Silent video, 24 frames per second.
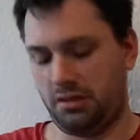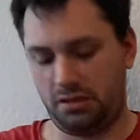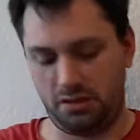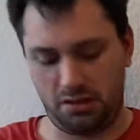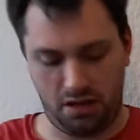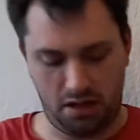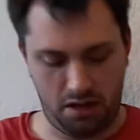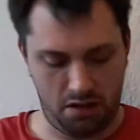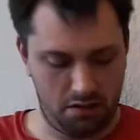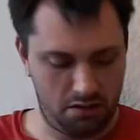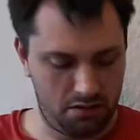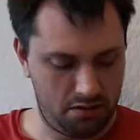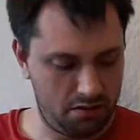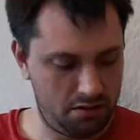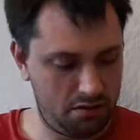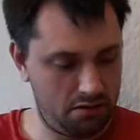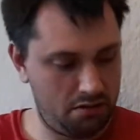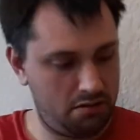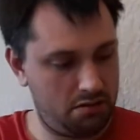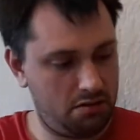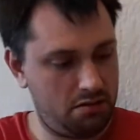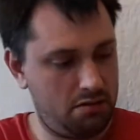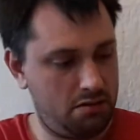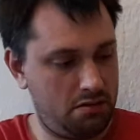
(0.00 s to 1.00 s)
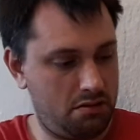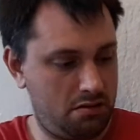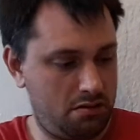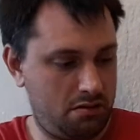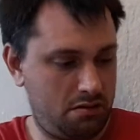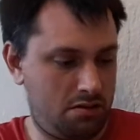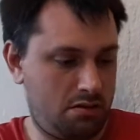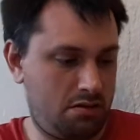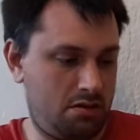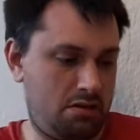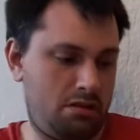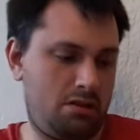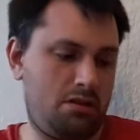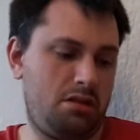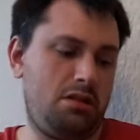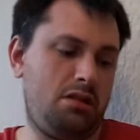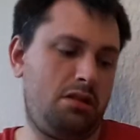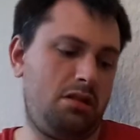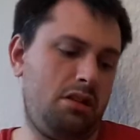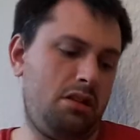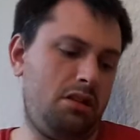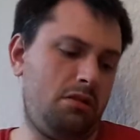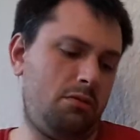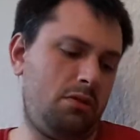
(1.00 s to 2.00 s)
So I
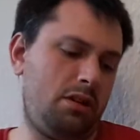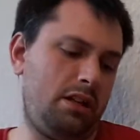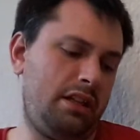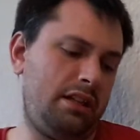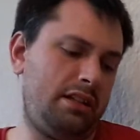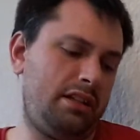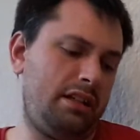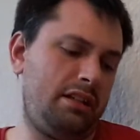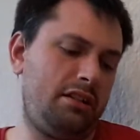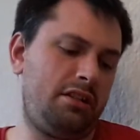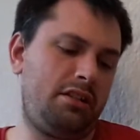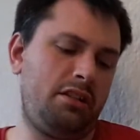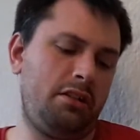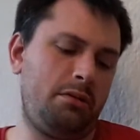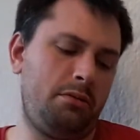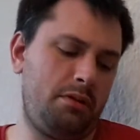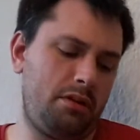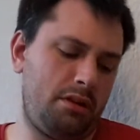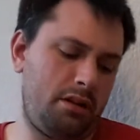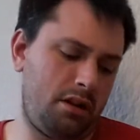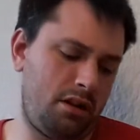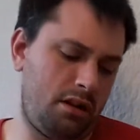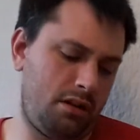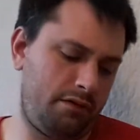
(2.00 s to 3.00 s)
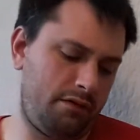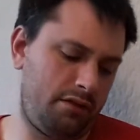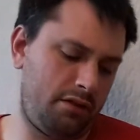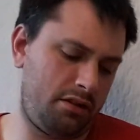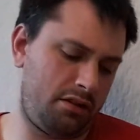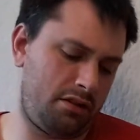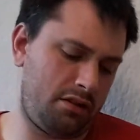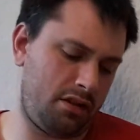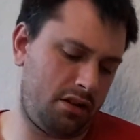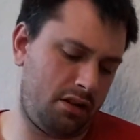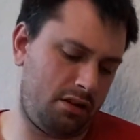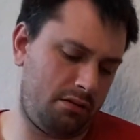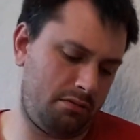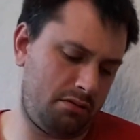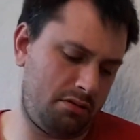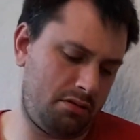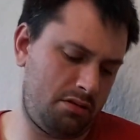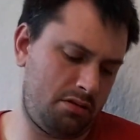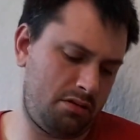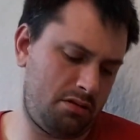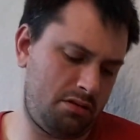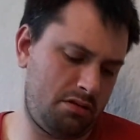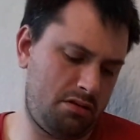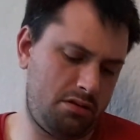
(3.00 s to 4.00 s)
don't know why that says 2.5 at the top,
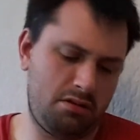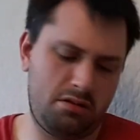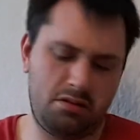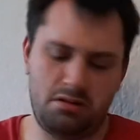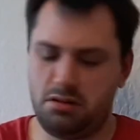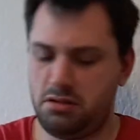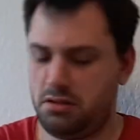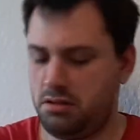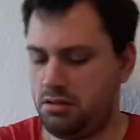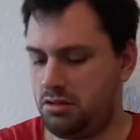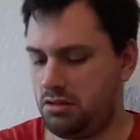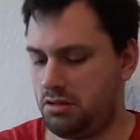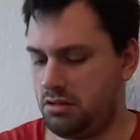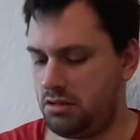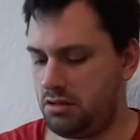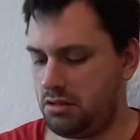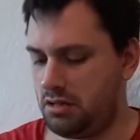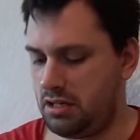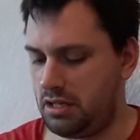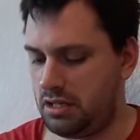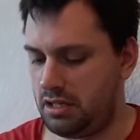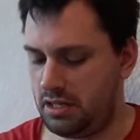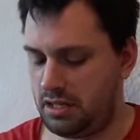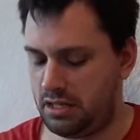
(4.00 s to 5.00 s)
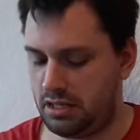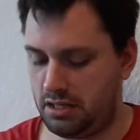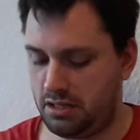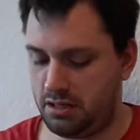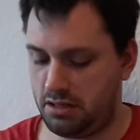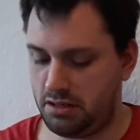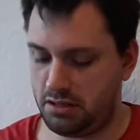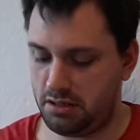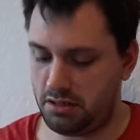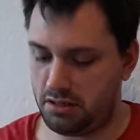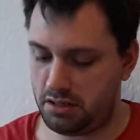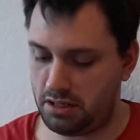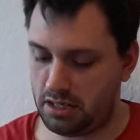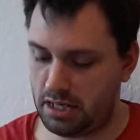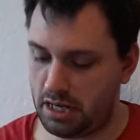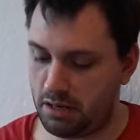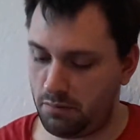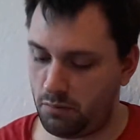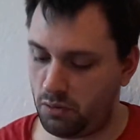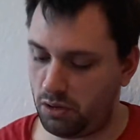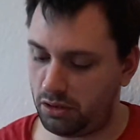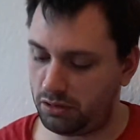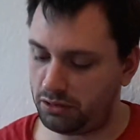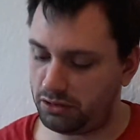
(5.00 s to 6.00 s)
and then
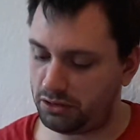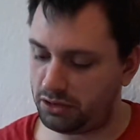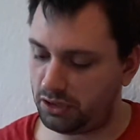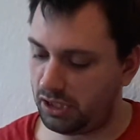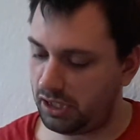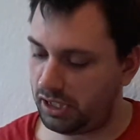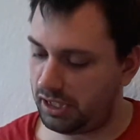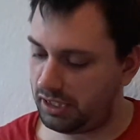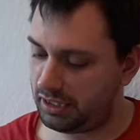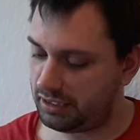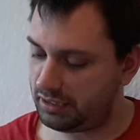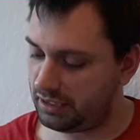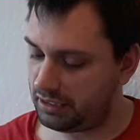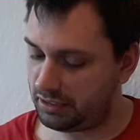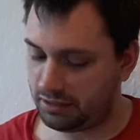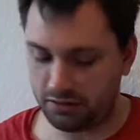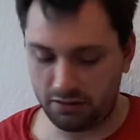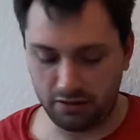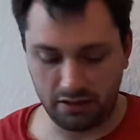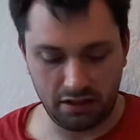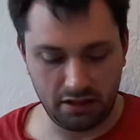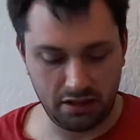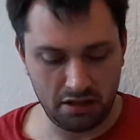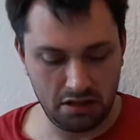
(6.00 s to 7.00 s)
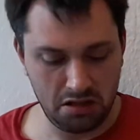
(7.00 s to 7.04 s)
down one side it says 3,